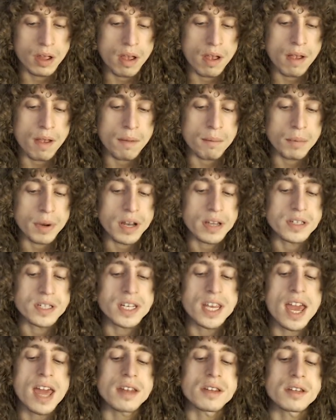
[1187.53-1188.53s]
But as
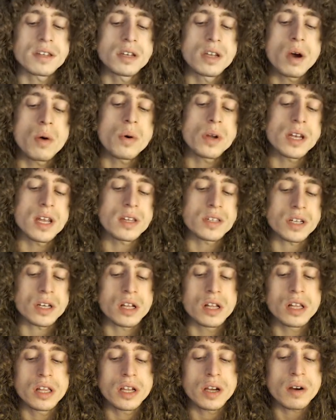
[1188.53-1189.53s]
yet, no one has a
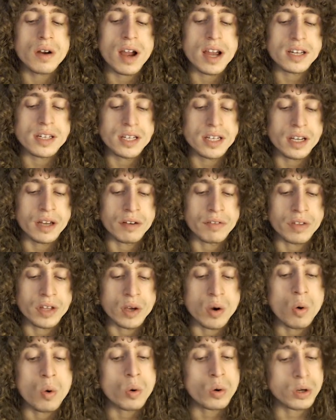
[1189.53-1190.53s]
clear idea of the
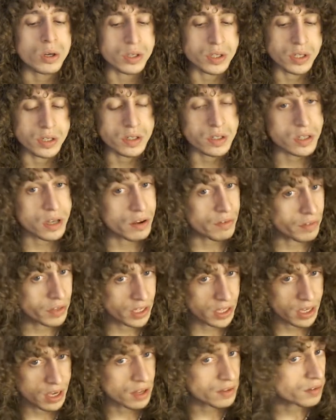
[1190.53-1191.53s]
origins of
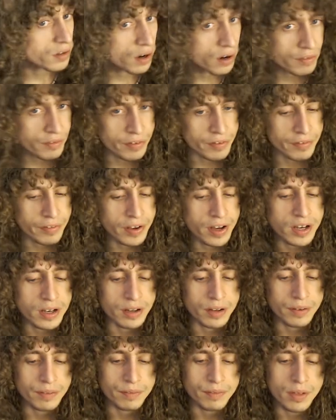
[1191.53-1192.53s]
the Atharva
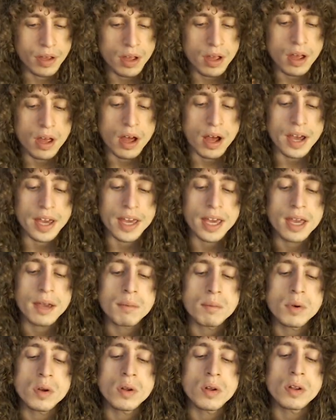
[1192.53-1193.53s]
Veda, a
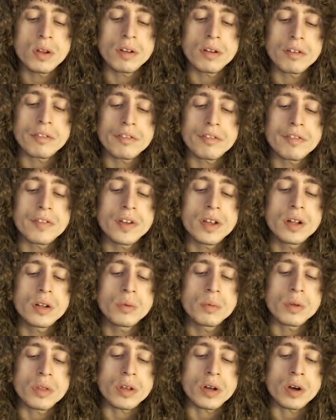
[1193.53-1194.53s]
hymnal filled
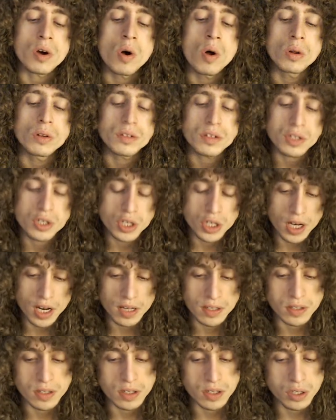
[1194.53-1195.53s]
with occult
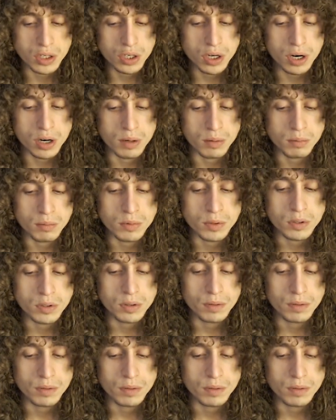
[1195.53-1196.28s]
chants and charms.